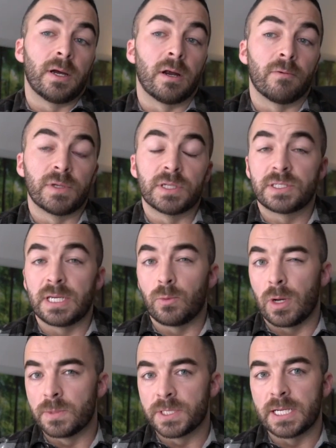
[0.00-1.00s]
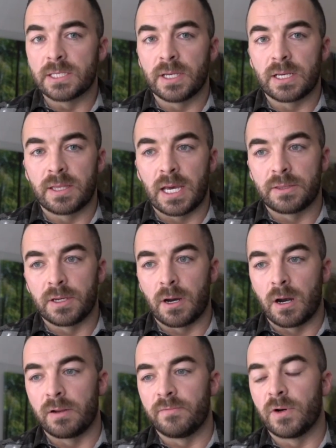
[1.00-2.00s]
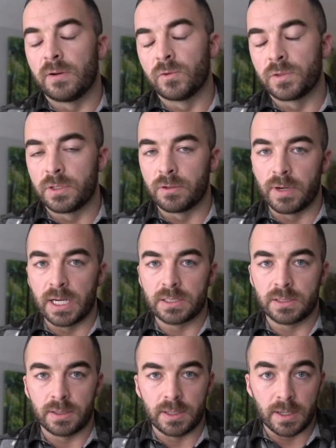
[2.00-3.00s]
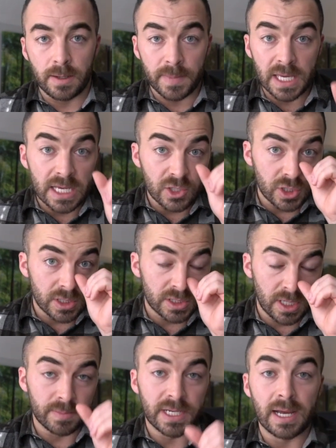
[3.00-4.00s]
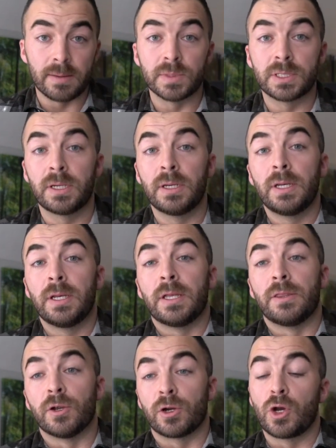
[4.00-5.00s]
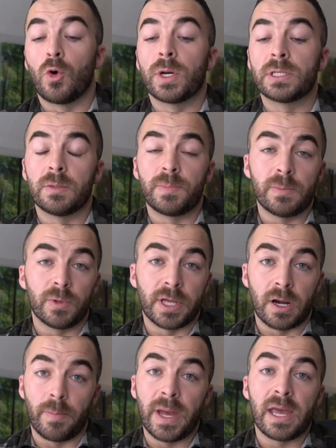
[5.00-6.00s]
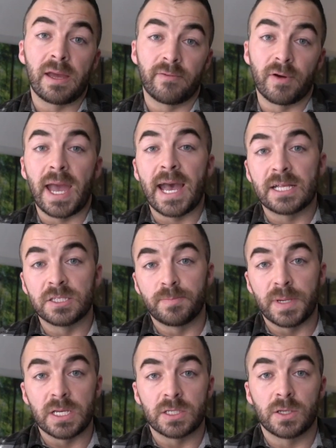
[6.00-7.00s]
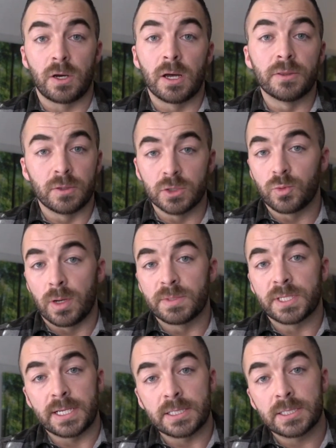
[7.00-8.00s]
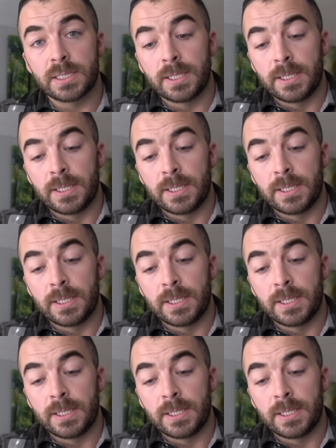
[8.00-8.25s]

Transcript: real estate websites like that aren't involved with a direct agent. Sometimes they're going to people that are paying for ad space on those websites.